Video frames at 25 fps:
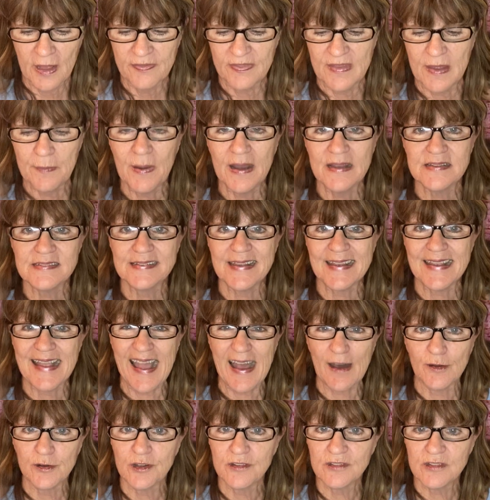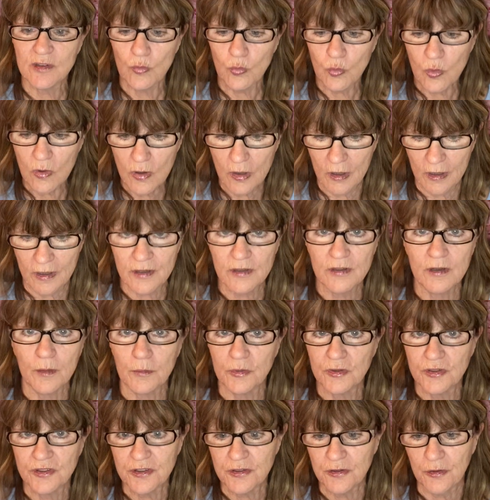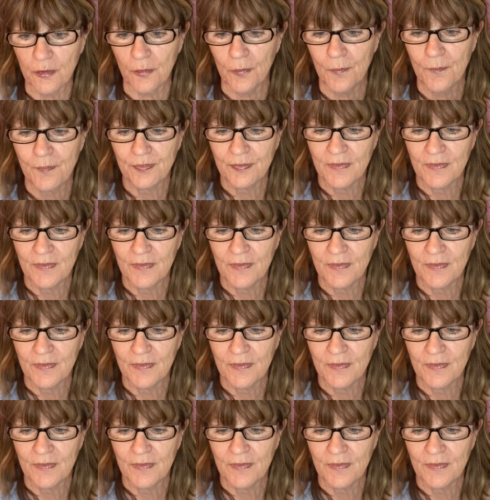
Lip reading: They might say, how does it work? Number two.